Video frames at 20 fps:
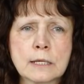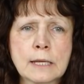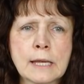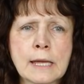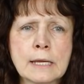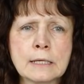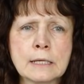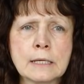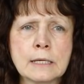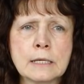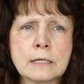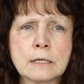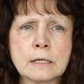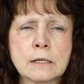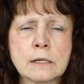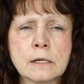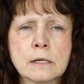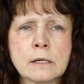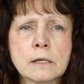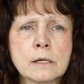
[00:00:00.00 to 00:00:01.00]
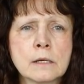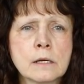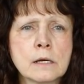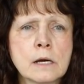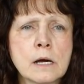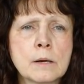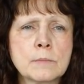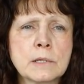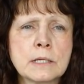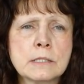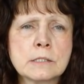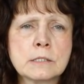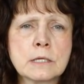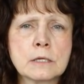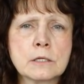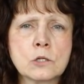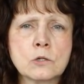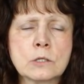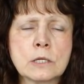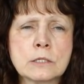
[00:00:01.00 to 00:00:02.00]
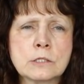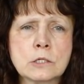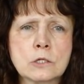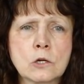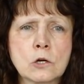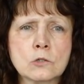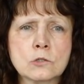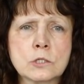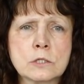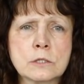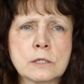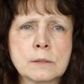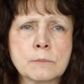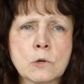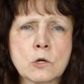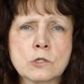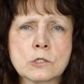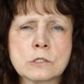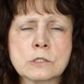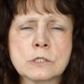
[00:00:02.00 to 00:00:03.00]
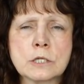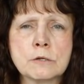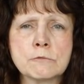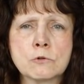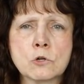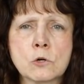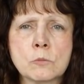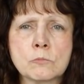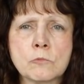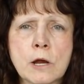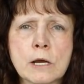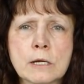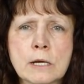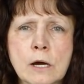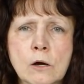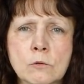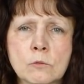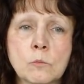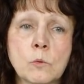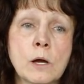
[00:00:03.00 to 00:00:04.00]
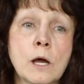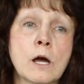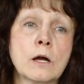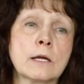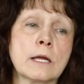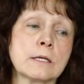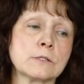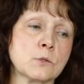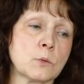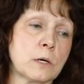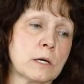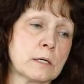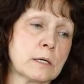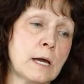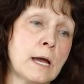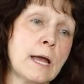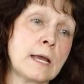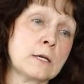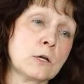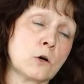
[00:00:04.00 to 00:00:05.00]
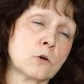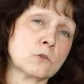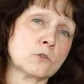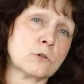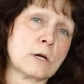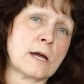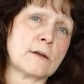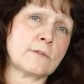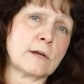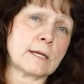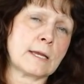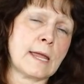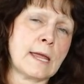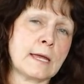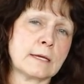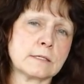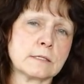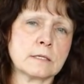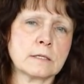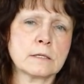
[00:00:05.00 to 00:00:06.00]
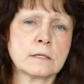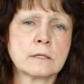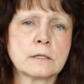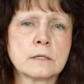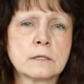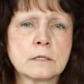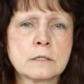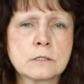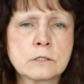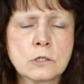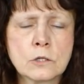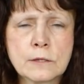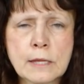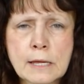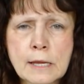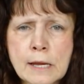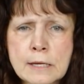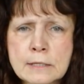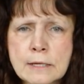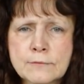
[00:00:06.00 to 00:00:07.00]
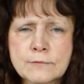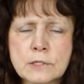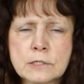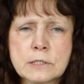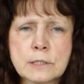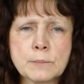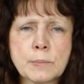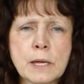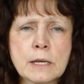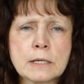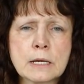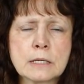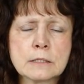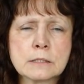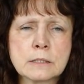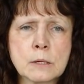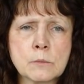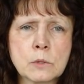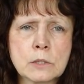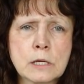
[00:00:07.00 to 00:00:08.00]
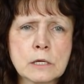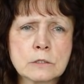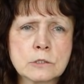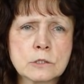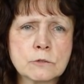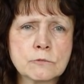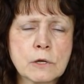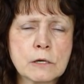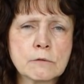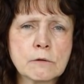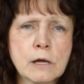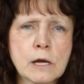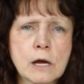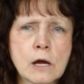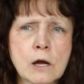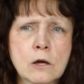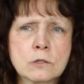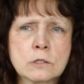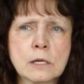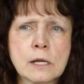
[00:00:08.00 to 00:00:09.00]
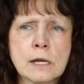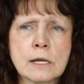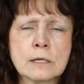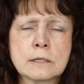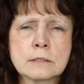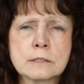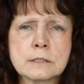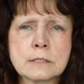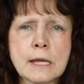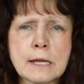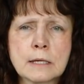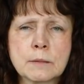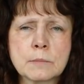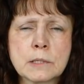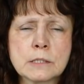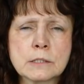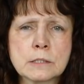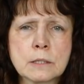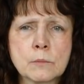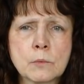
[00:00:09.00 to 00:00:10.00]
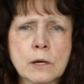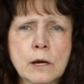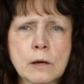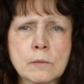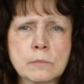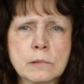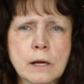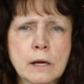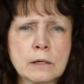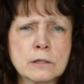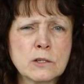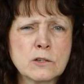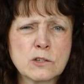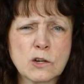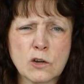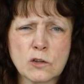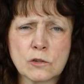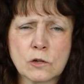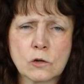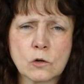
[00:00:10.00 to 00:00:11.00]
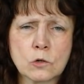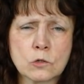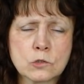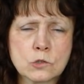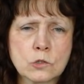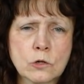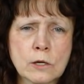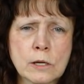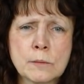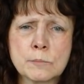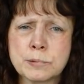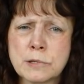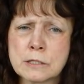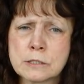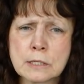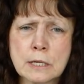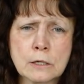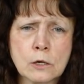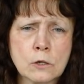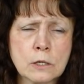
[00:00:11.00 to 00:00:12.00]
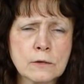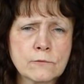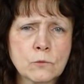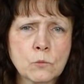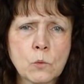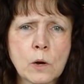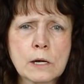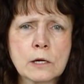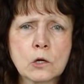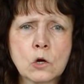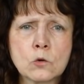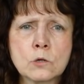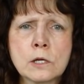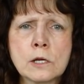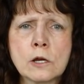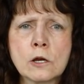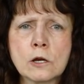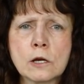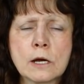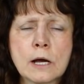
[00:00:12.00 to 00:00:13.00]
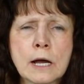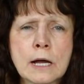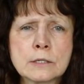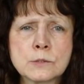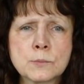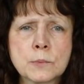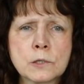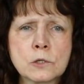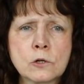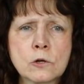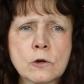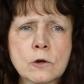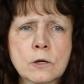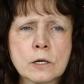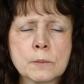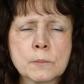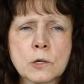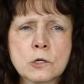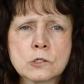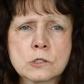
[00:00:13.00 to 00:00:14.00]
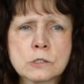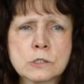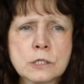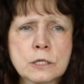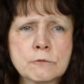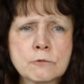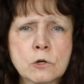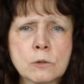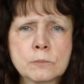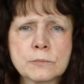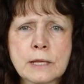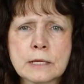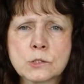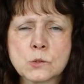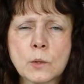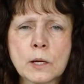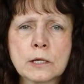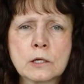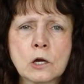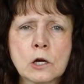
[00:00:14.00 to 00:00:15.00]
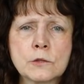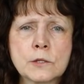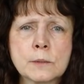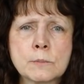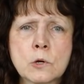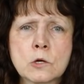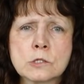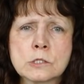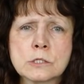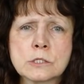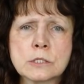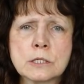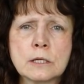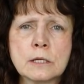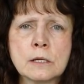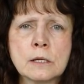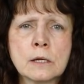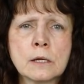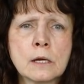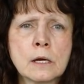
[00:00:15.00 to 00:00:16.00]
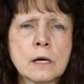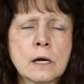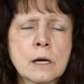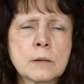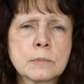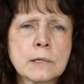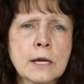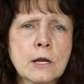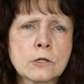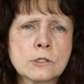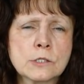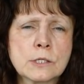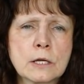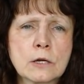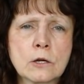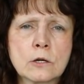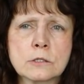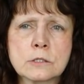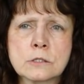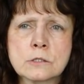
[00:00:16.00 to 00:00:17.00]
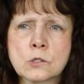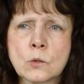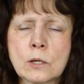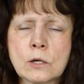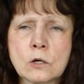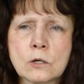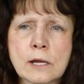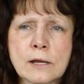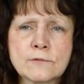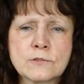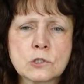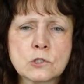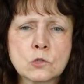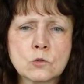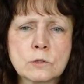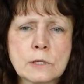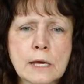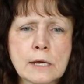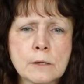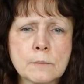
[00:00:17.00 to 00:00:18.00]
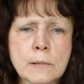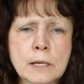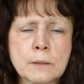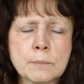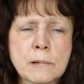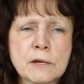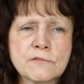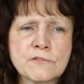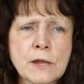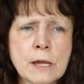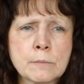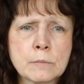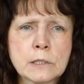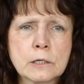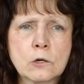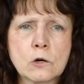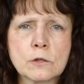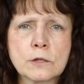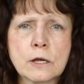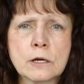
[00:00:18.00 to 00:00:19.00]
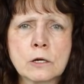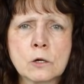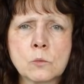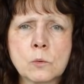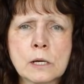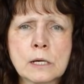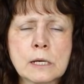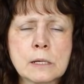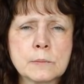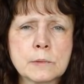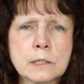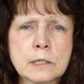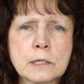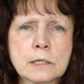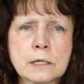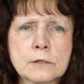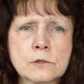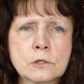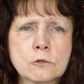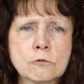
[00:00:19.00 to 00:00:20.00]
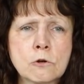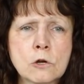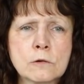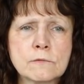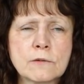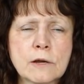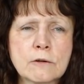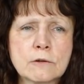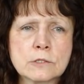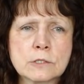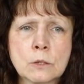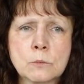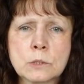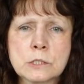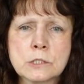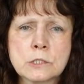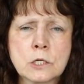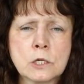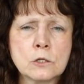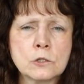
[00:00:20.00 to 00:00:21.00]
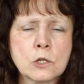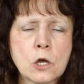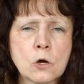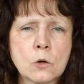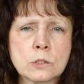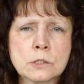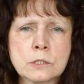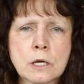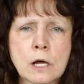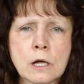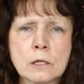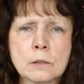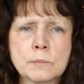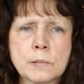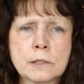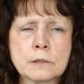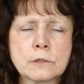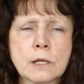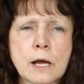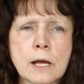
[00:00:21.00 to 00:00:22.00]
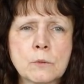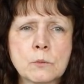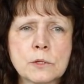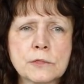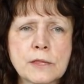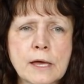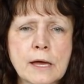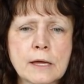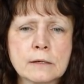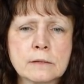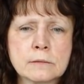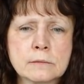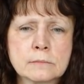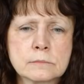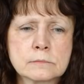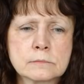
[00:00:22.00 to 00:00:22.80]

I can't eat. Um, he said, you need to go to the emergency room right now. Well, guess what? I don't drive. I can't so that I'd have to depend on someone else to run around and take me somewhere and blah, you know, the whole story. And plus I don't even want to go near a hospital or an emergency room. That's why I call the emergency um, care center so I don't have to do that and make my family go there. I don't want anybody to get the coronavirus and we still know it's all a big lie with that.